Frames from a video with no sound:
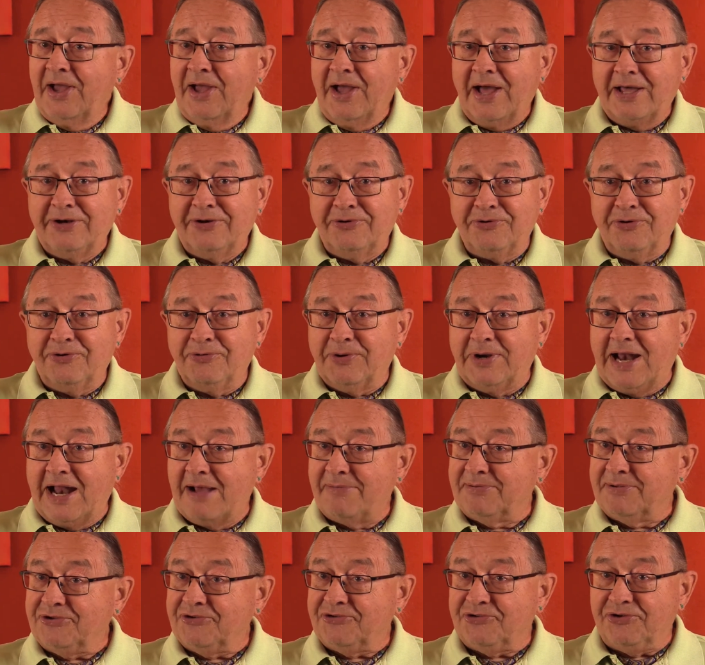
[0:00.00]
I don't know what
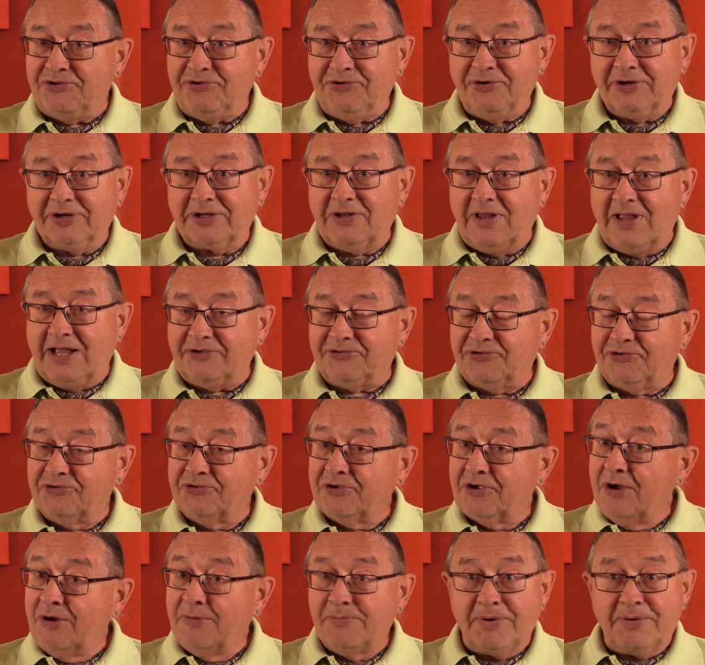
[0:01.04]
happens in your classes,
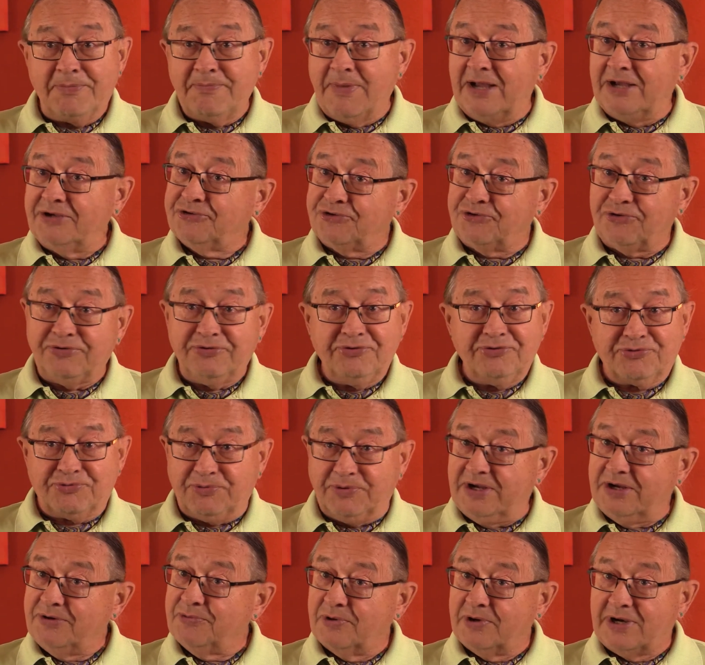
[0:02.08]
but my students
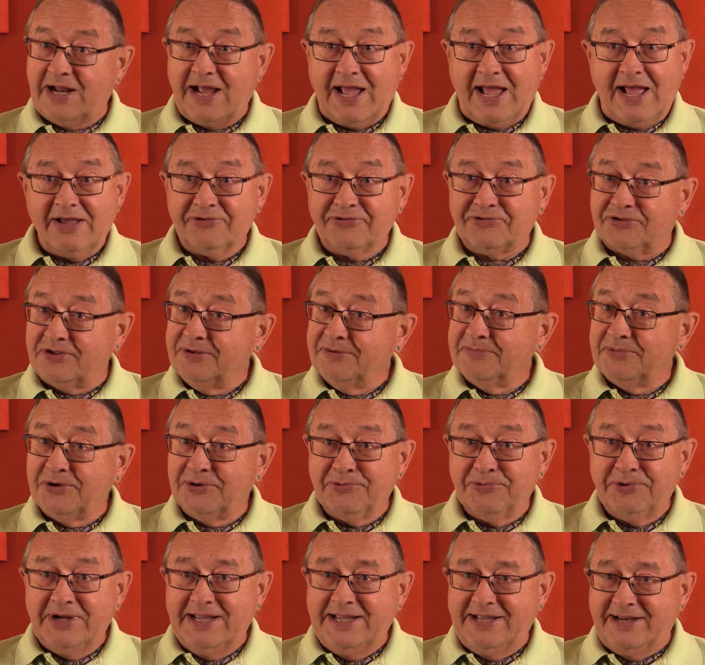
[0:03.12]
read what I ask them to
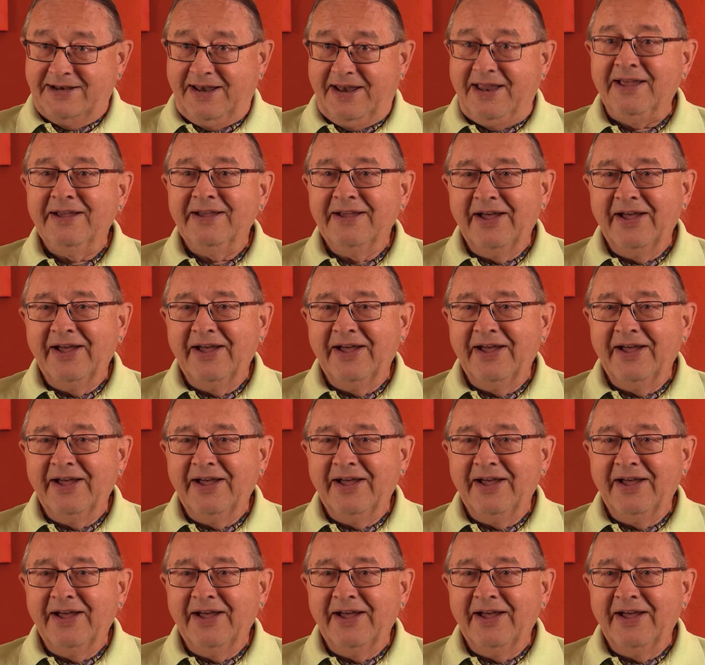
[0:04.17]
read